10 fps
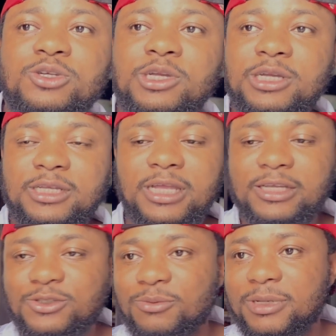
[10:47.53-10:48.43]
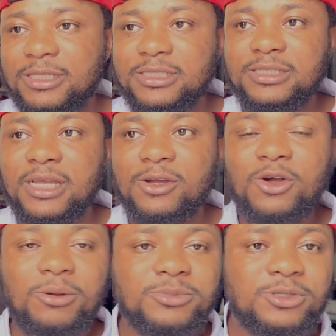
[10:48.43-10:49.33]
There are so many things that
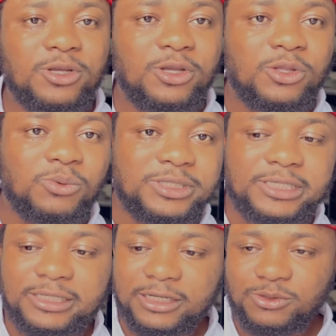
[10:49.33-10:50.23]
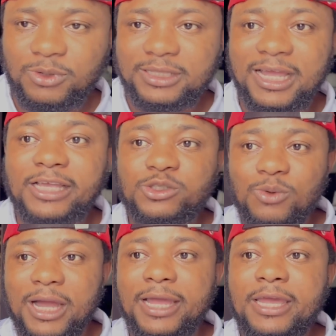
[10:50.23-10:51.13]
comes with it as well. That is
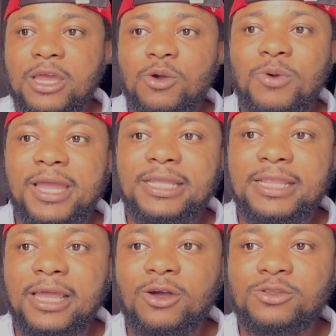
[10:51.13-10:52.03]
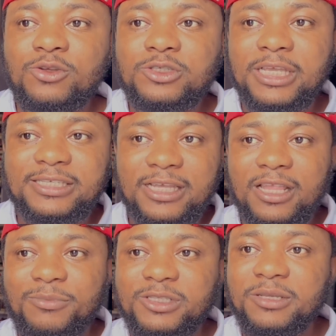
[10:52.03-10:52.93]
why when all those
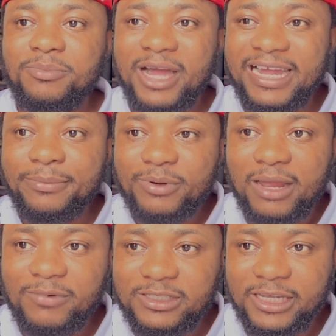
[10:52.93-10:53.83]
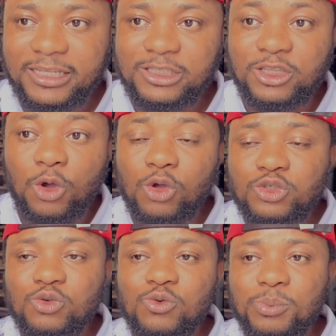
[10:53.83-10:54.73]
celebrities buy private jet, they
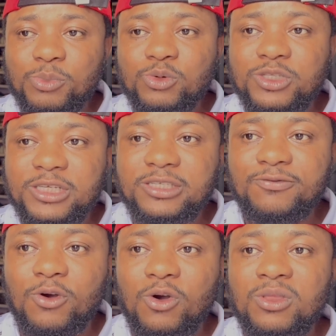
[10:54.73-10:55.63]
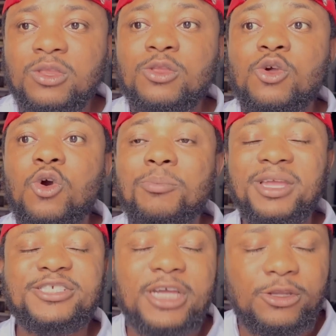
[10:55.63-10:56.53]
also put it for
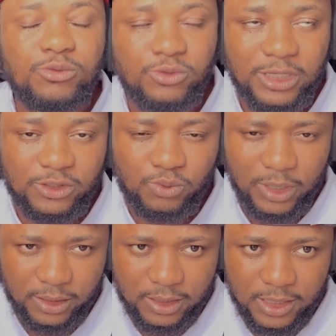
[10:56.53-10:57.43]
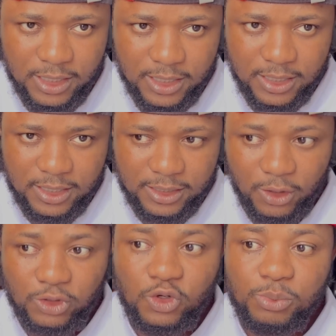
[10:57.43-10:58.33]
commercial use as well. They
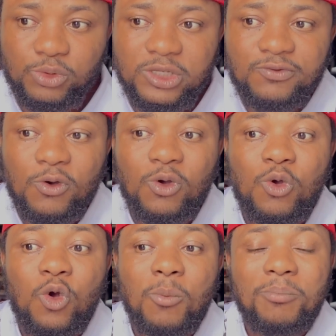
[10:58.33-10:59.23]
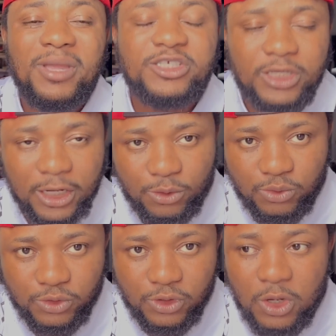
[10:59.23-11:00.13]
also put it for commercial
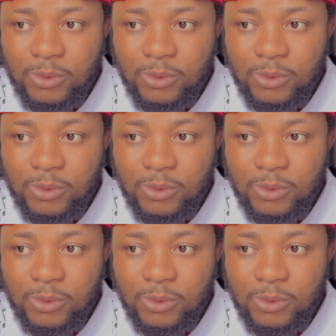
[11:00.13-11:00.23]
use.